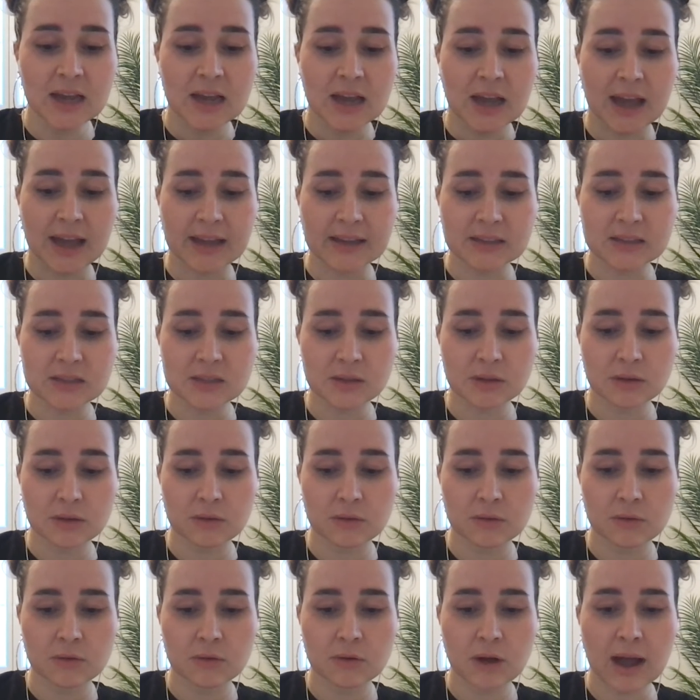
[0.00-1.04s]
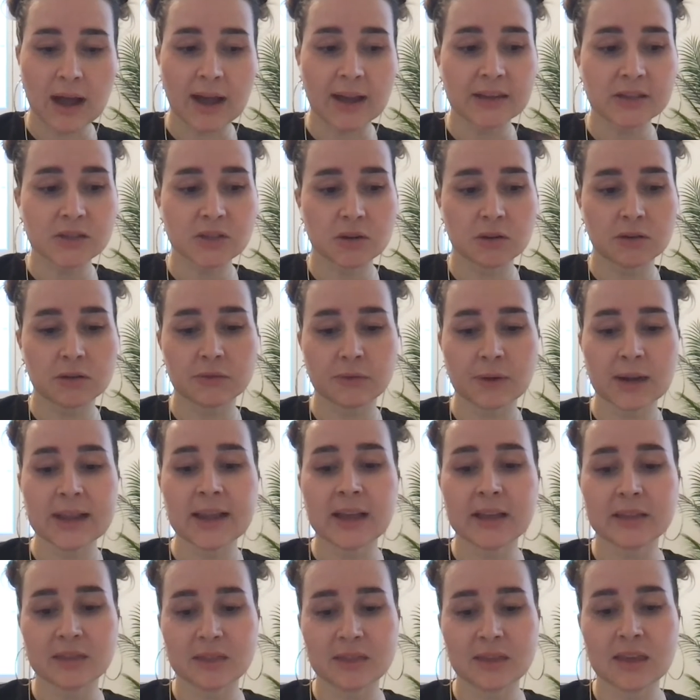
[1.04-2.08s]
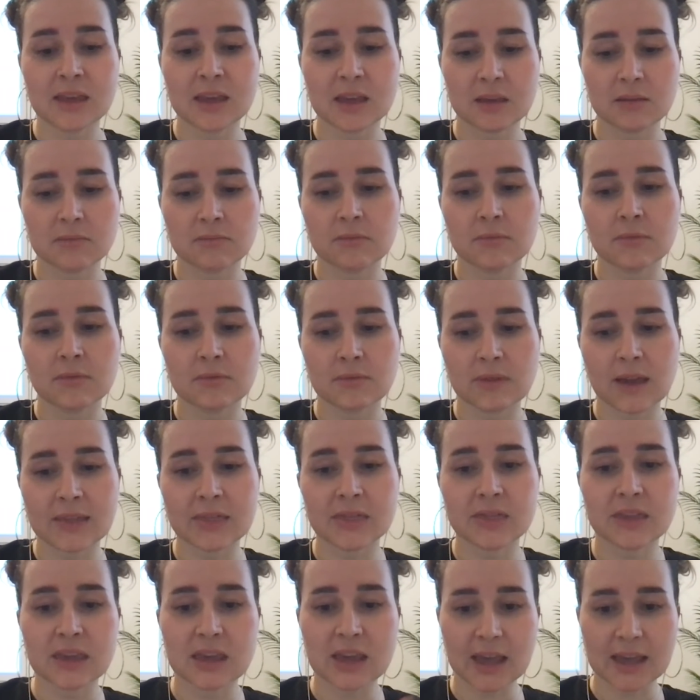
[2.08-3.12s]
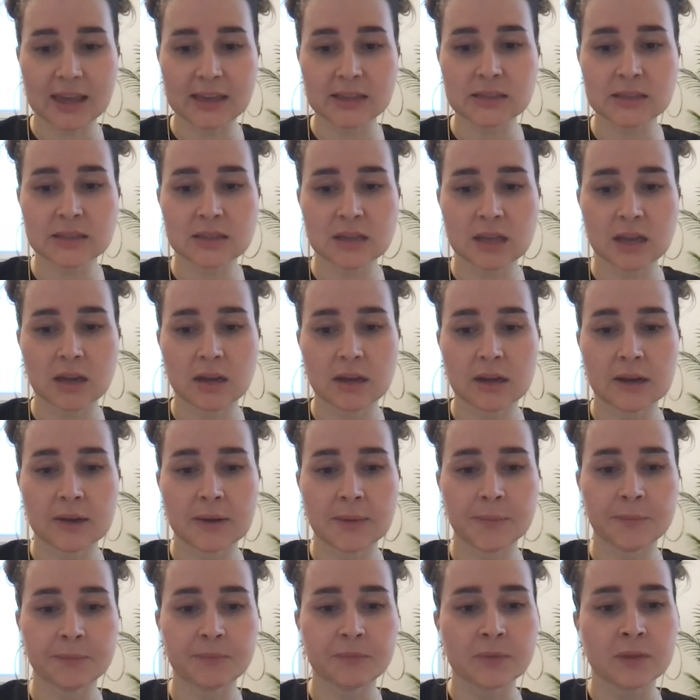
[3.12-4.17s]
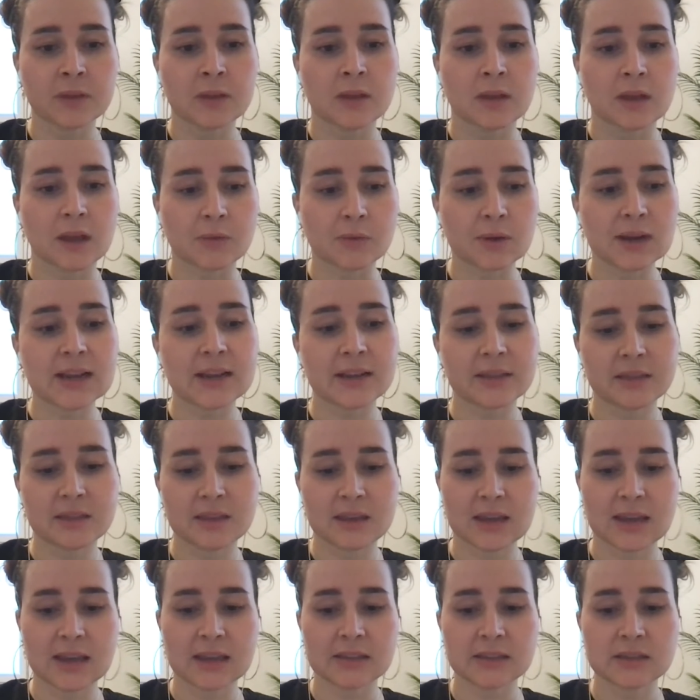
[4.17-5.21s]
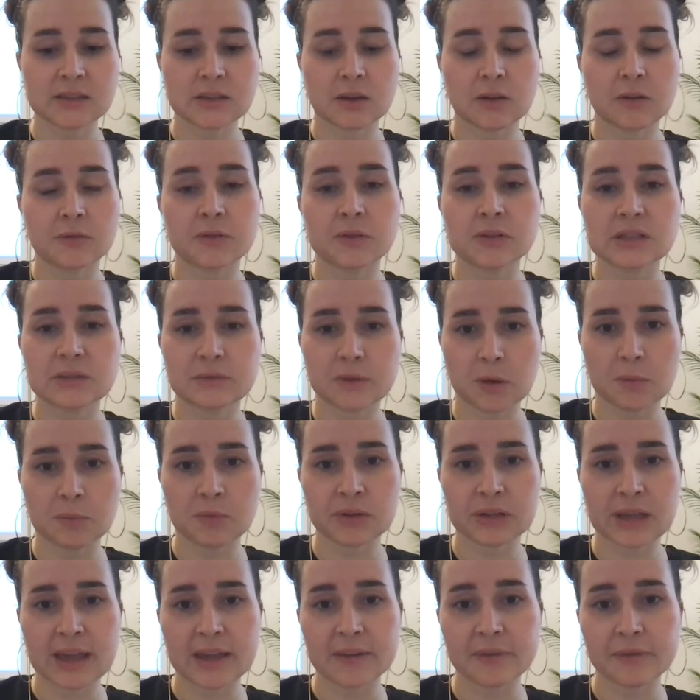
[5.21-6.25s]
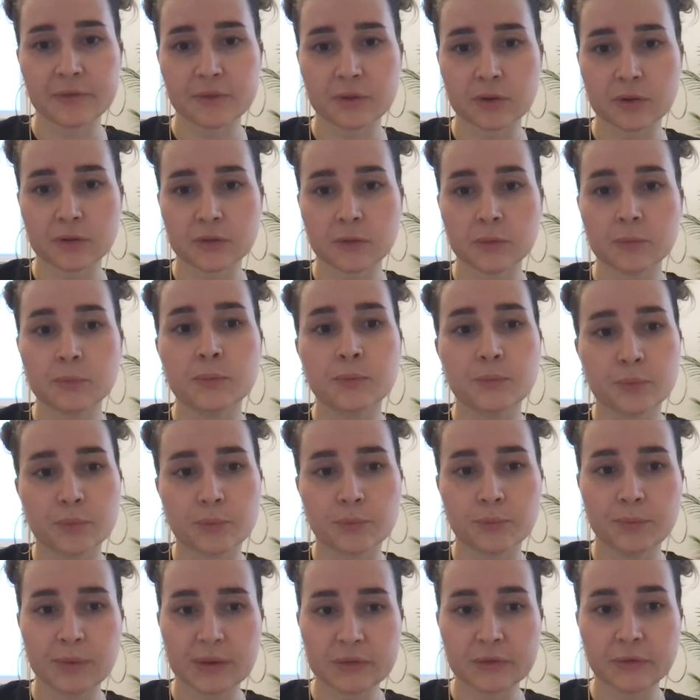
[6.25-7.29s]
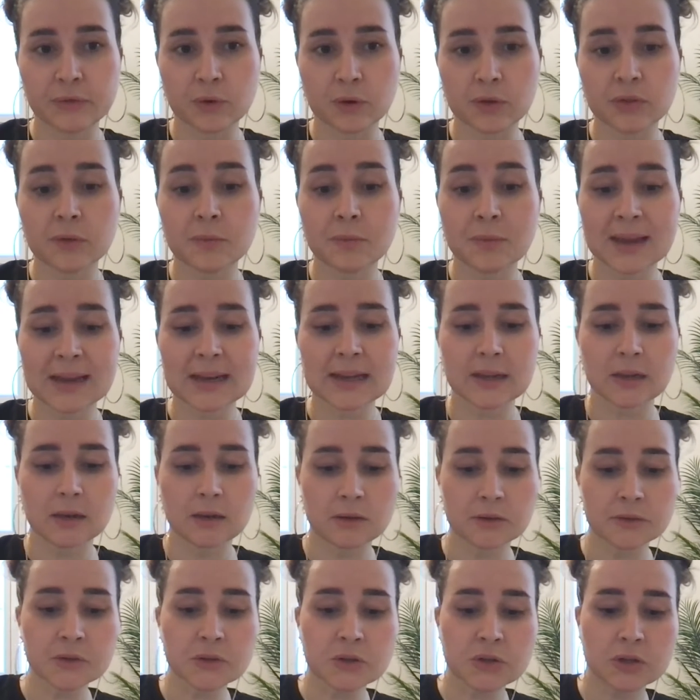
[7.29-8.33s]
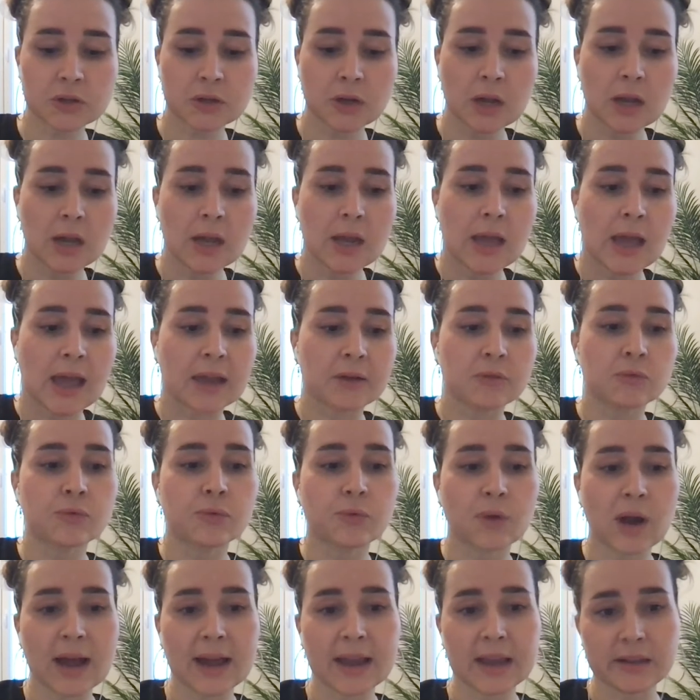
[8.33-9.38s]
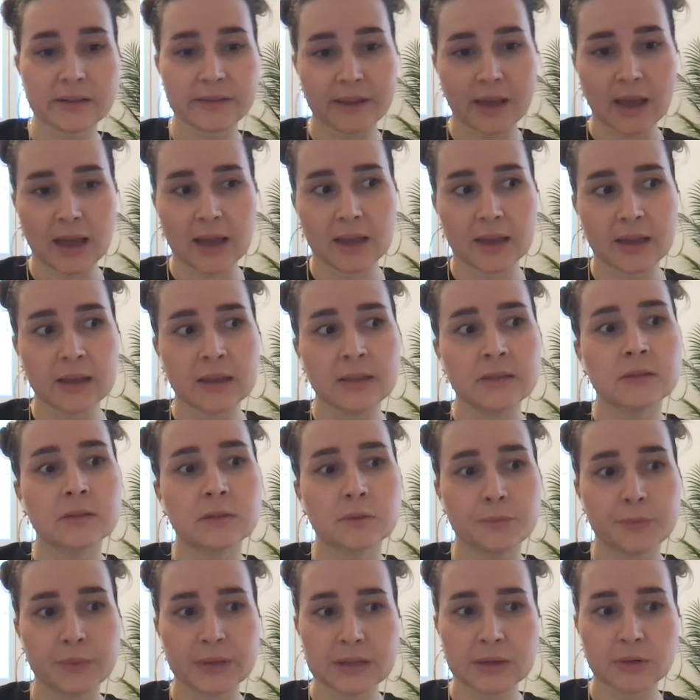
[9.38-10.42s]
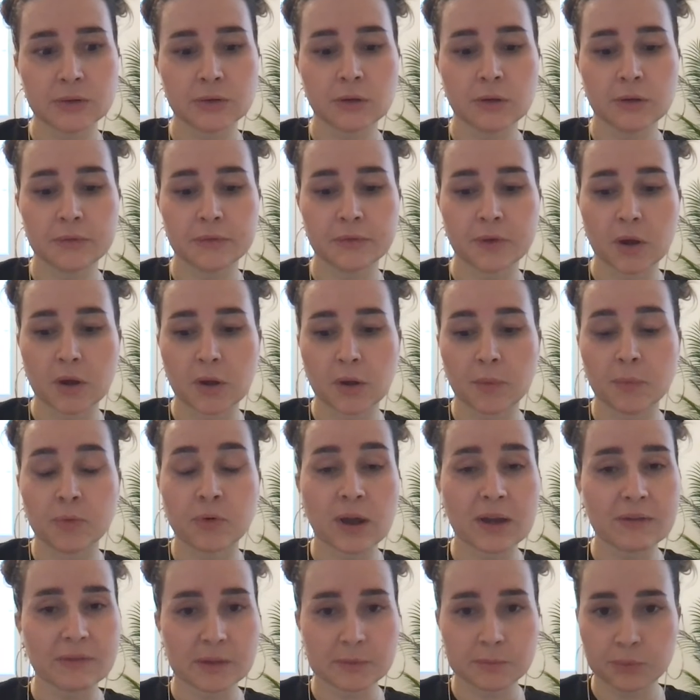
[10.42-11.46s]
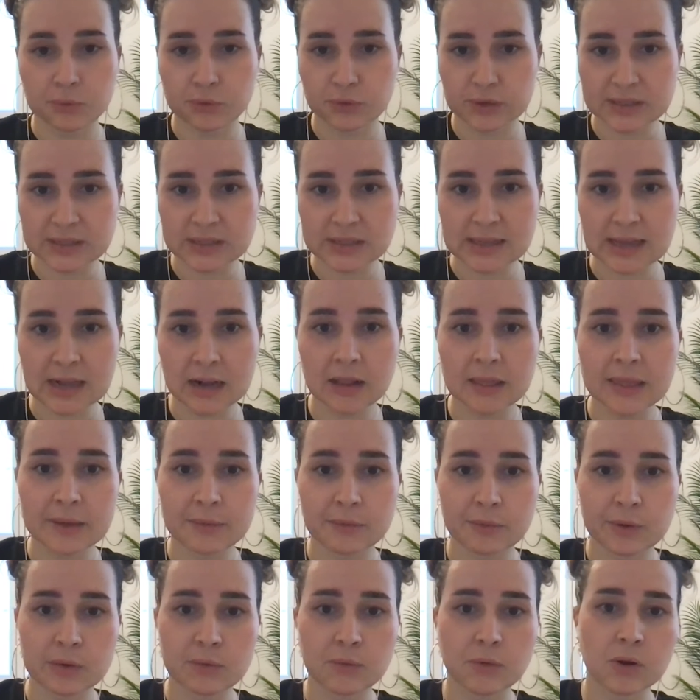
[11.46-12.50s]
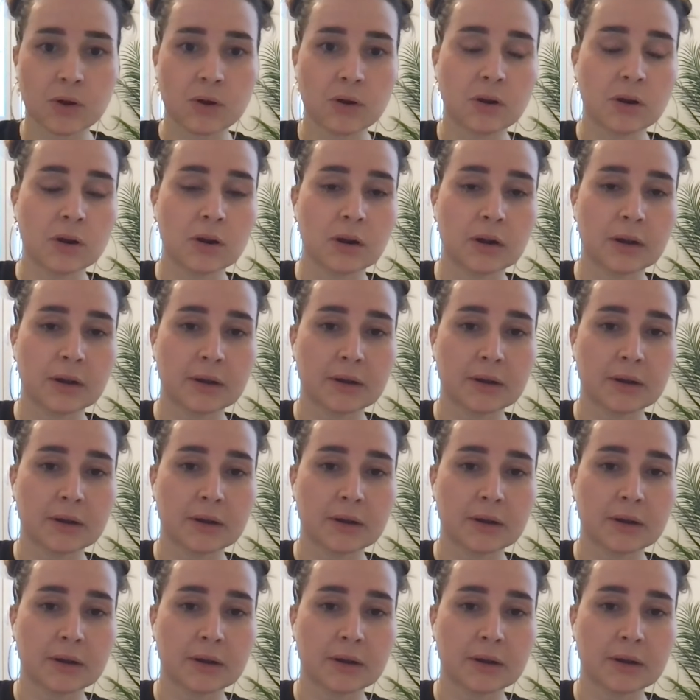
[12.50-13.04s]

And so I joined really at the end, really at the end of the development effort before the mainnet launch, and right in the middle of a private pre-sale that we were